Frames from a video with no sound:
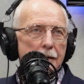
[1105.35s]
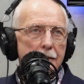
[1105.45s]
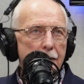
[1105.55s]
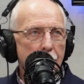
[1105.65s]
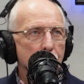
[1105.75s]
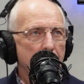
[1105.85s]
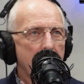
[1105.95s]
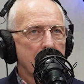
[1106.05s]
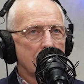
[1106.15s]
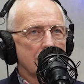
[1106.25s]
you
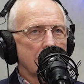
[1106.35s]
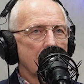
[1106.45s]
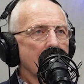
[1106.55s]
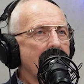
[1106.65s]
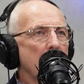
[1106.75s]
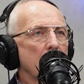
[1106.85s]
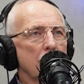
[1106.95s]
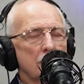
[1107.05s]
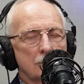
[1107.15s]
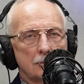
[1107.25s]
can't allow
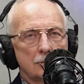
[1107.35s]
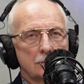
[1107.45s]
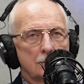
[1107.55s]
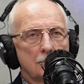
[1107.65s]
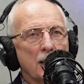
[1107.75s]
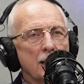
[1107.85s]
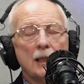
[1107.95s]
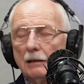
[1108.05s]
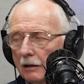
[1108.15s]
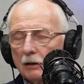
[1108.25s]
Your money,
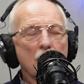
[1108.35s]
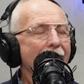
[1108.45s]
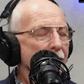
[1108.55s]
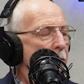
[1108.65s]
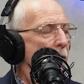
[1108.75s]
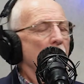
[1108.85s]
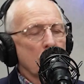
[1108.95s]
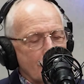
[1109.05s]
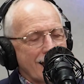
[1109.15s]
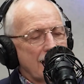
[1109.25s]
Tax,
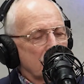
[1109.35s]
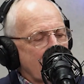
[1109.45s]
you can't have